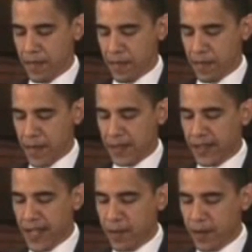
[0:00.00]
that's
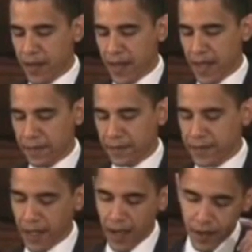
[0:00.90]
deeper than that,
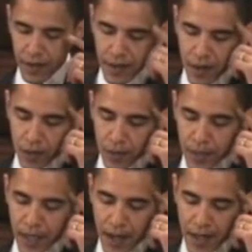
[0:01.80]
a hunger that goes
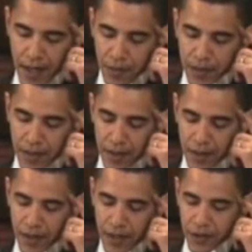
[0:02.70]
beyond any
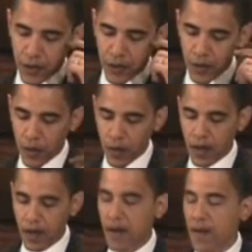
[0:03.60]
particular issue or
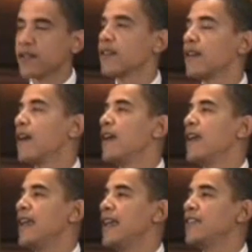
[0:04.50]
cause.
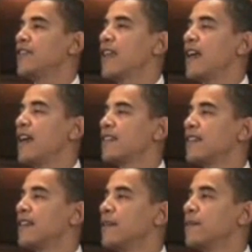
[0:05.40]
Each day, it
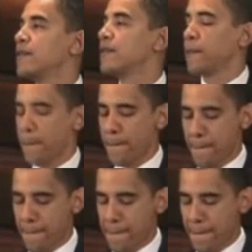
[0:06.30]
seems,
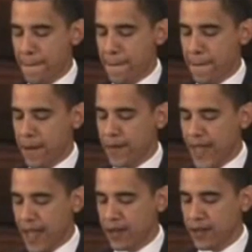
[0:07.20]
There are
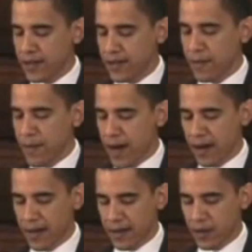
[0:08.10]
thousands of
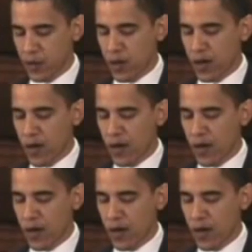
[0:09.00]
Americans who are going